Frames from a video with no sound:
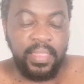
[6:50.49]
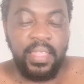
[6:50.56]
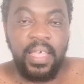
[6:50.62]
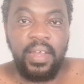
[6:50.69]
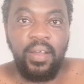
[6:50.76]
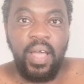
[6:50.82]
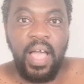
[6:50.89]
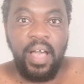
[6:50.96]

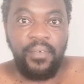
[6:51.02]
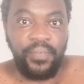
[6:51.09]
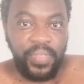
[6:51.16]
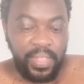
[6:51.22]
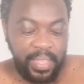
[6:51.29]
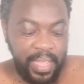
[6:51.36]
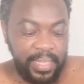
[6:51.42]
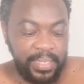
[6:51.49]
Then
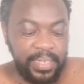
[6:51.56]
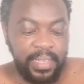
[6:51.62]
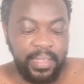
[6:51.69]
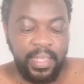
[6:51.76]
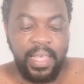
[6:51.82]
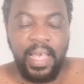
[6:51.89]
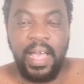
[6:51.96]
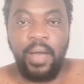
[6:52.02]
after that,
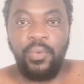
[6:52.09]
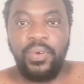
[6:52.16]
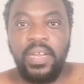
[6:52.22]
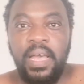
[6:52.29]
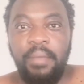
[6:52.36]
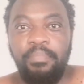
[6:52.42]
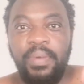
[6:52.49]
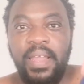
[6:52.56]
I
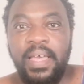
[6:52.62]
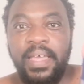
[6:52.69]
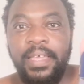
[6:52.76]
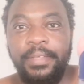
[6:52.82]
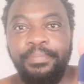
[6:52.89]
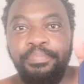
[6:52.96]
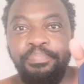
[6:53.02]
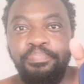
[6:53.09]
would
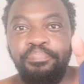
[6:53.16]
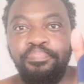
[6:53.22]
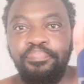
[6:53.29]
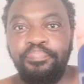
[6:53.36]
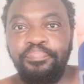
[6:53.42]
apply